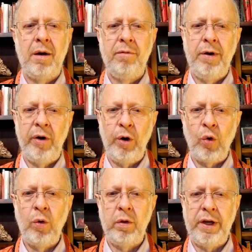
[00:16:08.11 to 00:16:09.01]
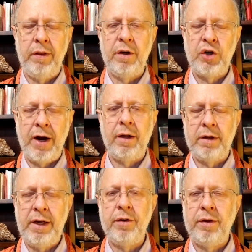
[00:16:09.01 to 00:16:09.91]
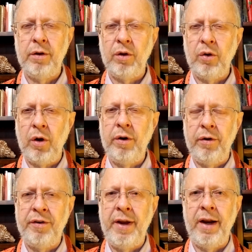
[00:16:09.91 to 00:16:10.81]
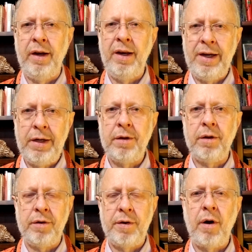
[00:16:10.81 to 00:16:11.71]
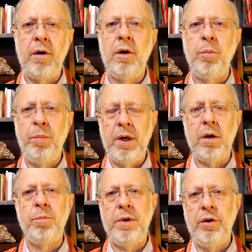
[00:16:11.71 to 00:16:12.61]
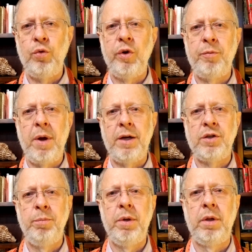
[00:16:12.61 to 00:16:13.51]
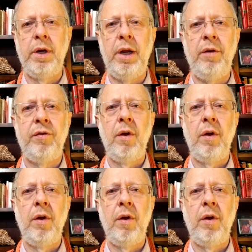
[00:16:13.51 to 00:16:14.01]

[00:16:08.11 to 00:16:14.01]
Very early, the child needs to understand it needs to start to pick up these responsibilities.